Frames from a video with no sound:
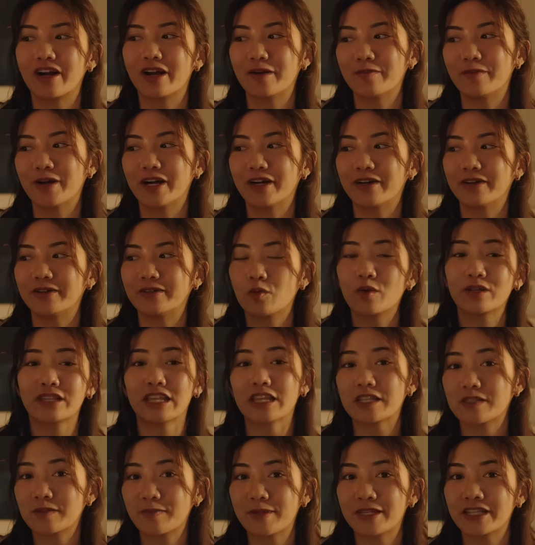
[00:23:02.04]
about what
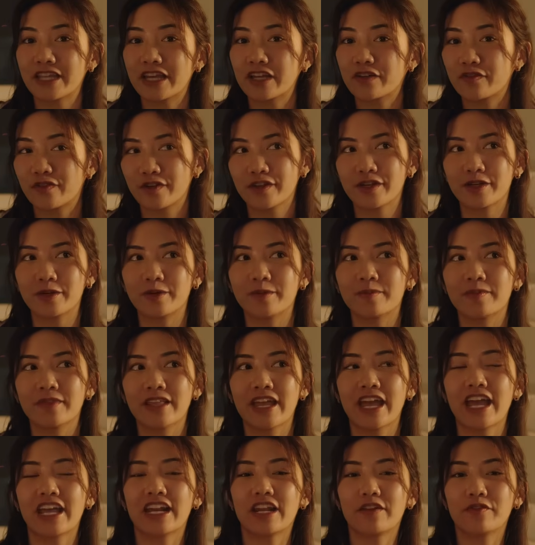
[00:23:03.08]
that's been like for you.
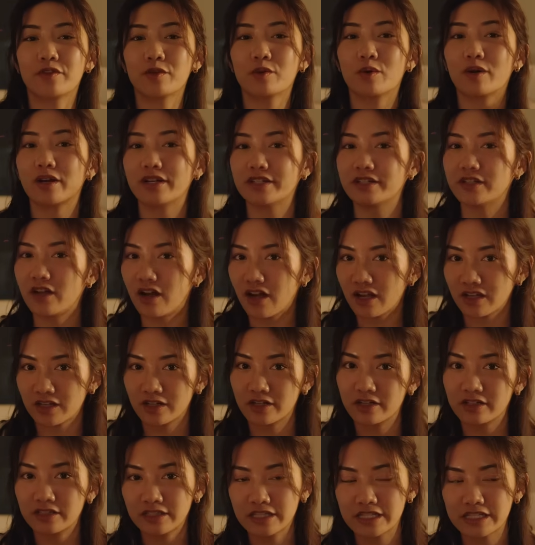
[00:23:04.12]
And if you are not
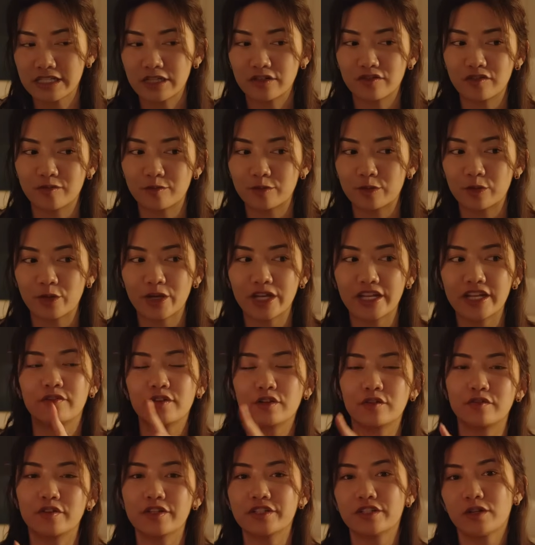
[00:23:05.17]
currently self-employed, feel
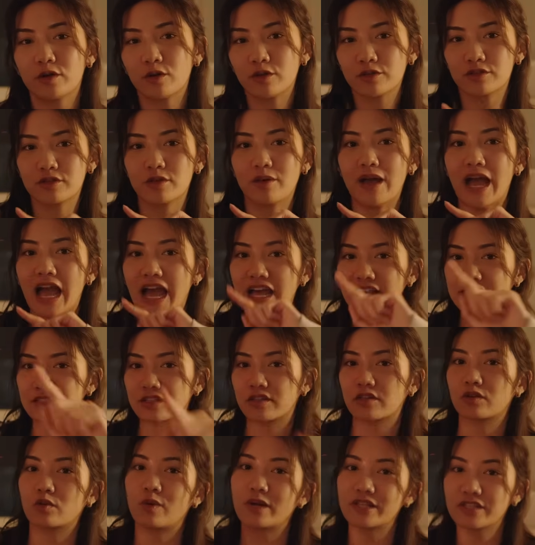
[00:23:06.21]
free to also
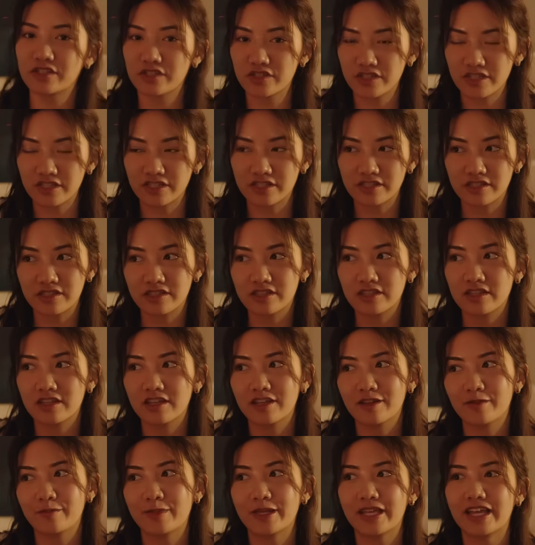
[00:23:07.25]
ask questions,
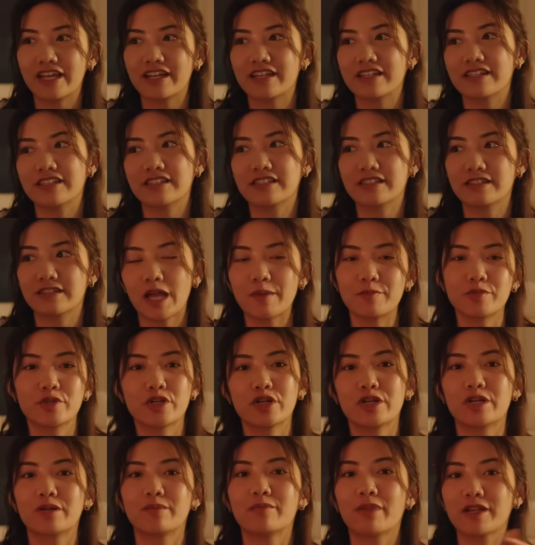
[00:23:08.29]
because I'm
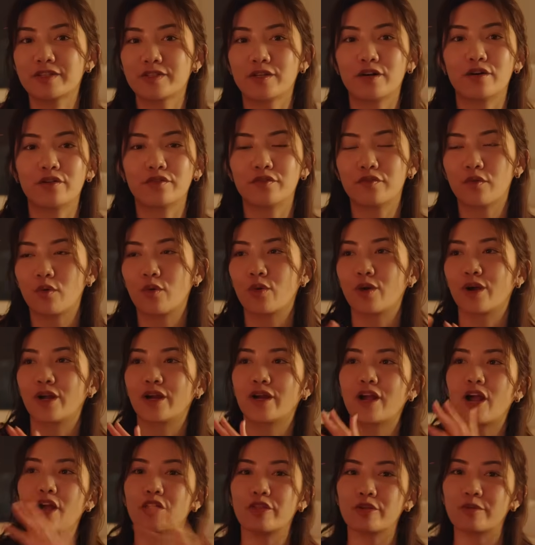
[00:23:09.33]
sure myself
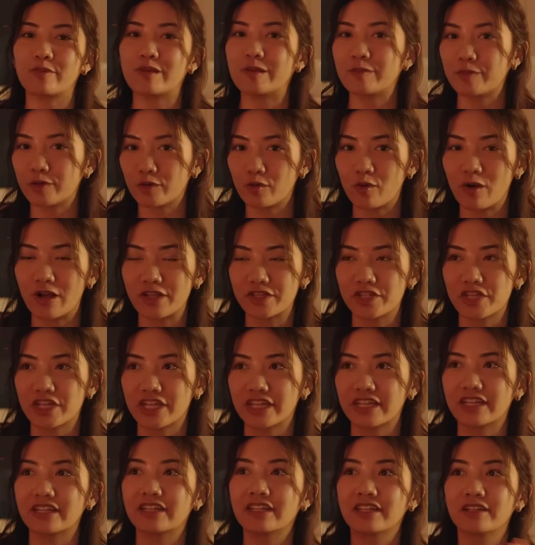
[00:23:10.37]
or other people
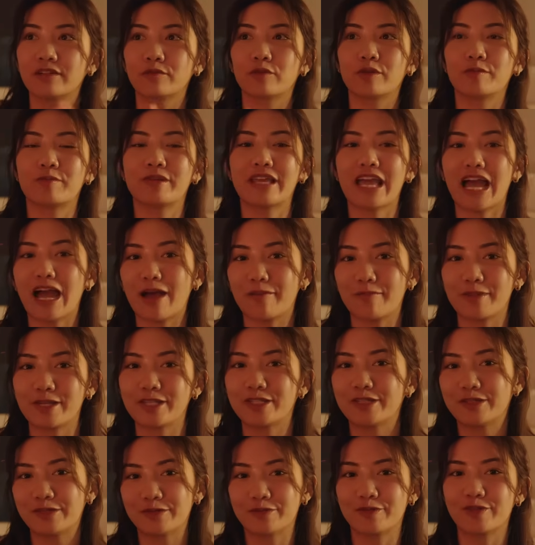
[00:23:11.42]
watching would be happy
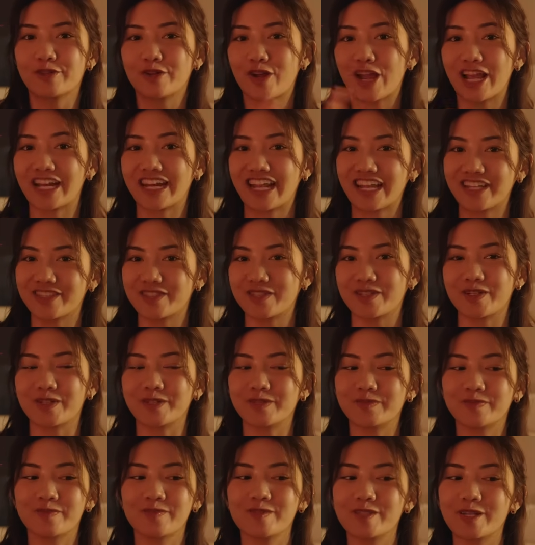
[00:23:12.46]
to try and answer.
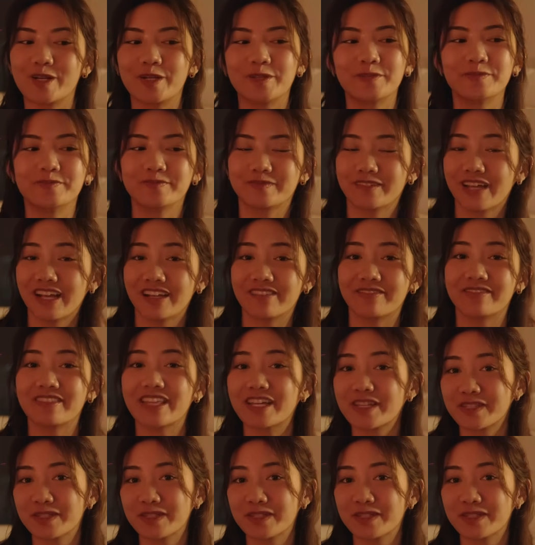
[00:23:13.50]
So yeah, thanks